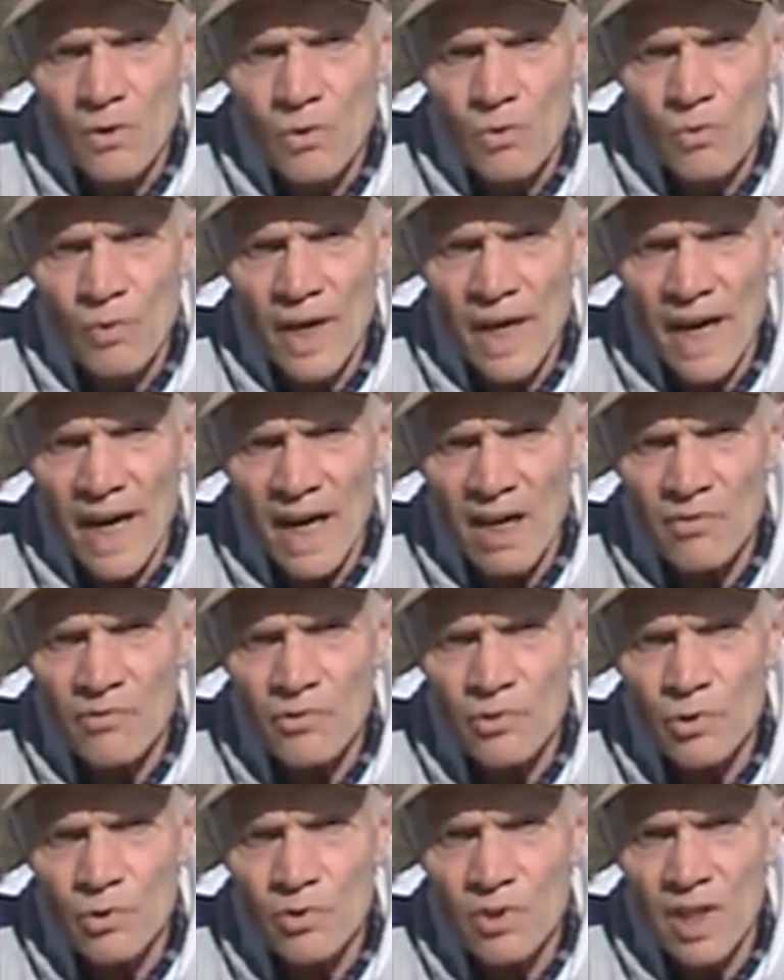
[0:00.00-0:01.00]
we
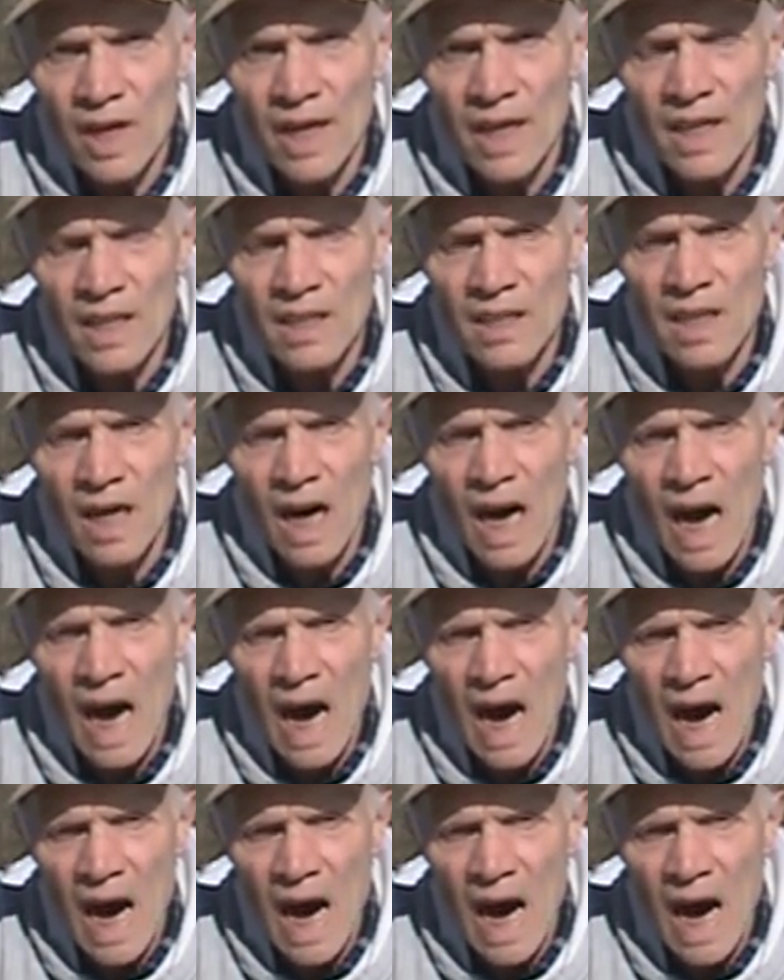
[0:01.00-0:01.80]
have to take the